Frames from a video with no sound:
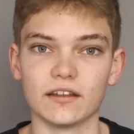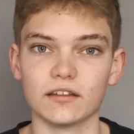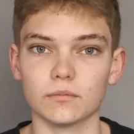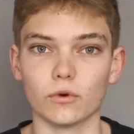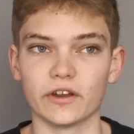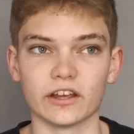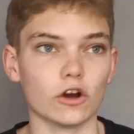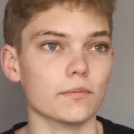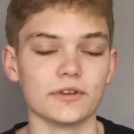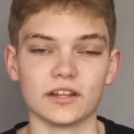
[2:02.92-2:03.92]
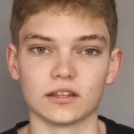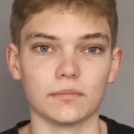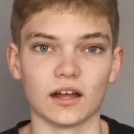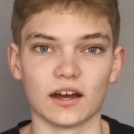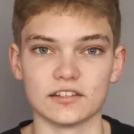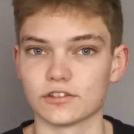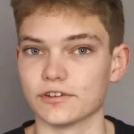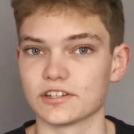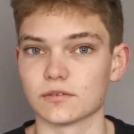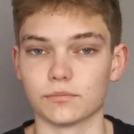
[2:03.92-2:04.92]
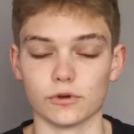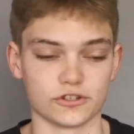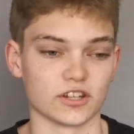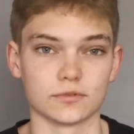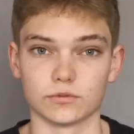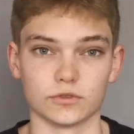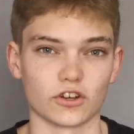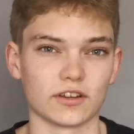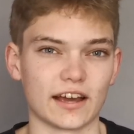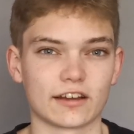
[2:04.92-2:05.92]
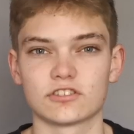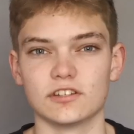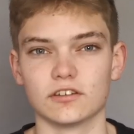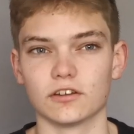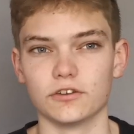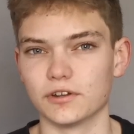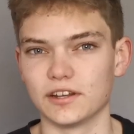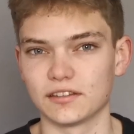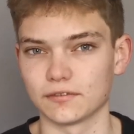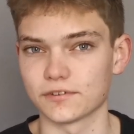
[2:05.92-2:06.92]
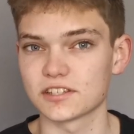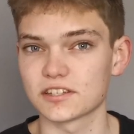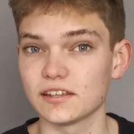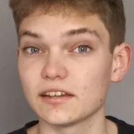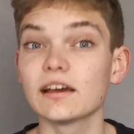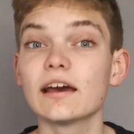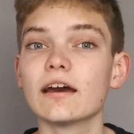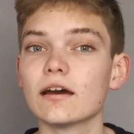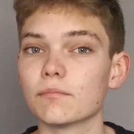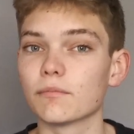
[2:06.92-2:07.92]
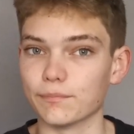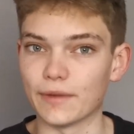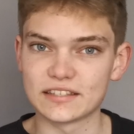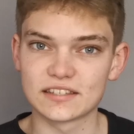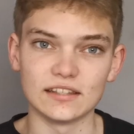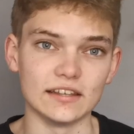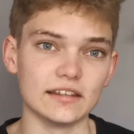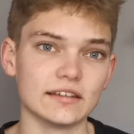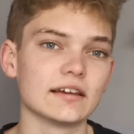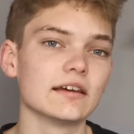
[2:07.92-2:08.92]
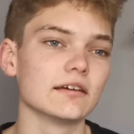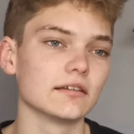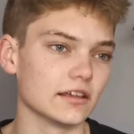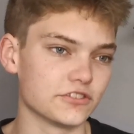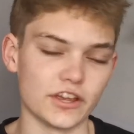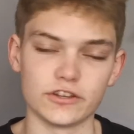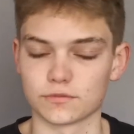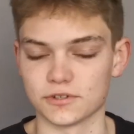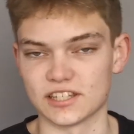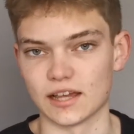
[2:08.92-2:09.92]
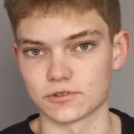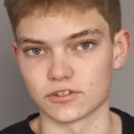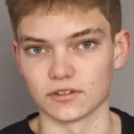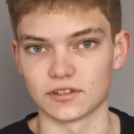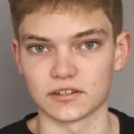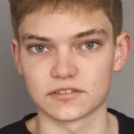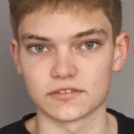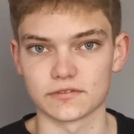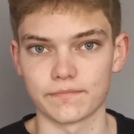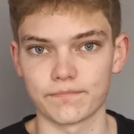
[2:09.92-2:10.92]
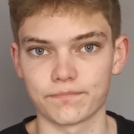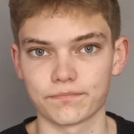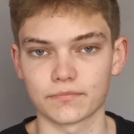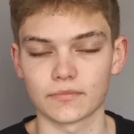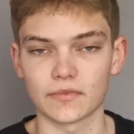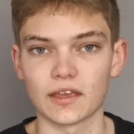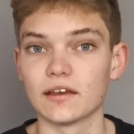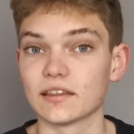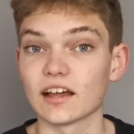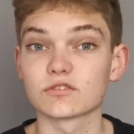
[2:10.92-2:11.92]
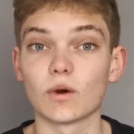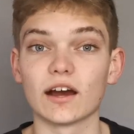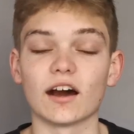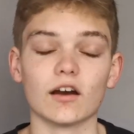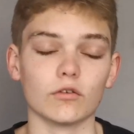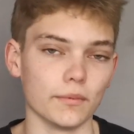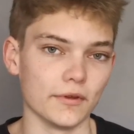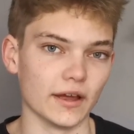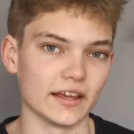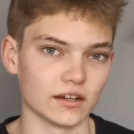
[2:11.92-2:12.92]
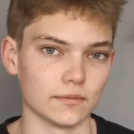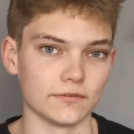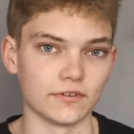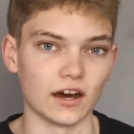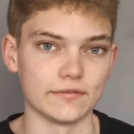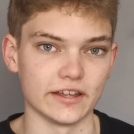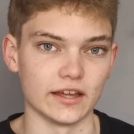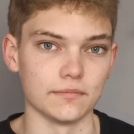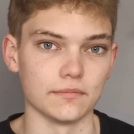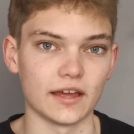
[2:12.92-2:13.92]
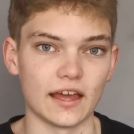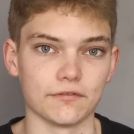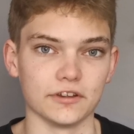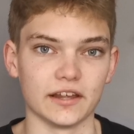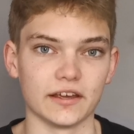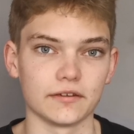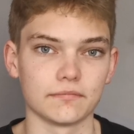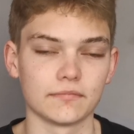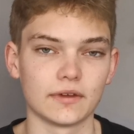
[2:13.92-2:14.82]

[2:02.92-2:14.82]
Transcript: in the morning, opening the blinds, doing some push-ups, which aren't actually going to do anything physically, but mentally, they change your perception on things. That's why I will be waking up at 5 a.m. every day.